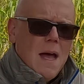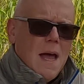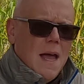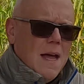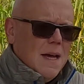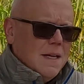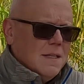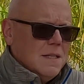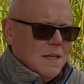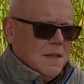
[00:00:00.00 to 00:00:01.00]

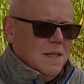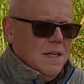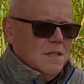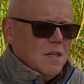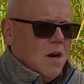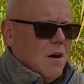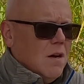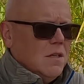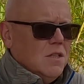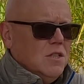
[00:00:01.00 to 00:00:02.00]
and these
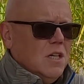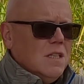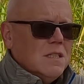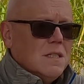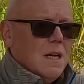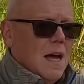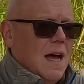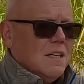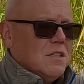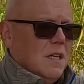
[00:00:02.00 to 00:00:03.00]
are just
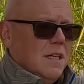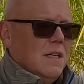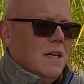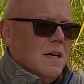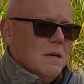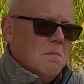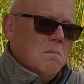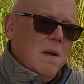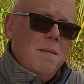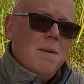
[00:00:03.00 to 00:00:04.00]
actually
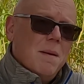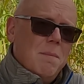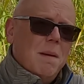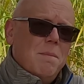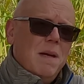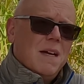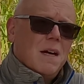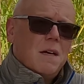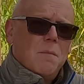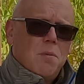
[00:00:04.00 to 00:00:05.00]
maybe a bit big.
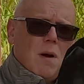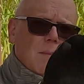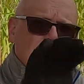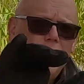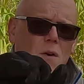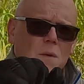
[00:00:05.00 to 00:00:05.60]
I could probably go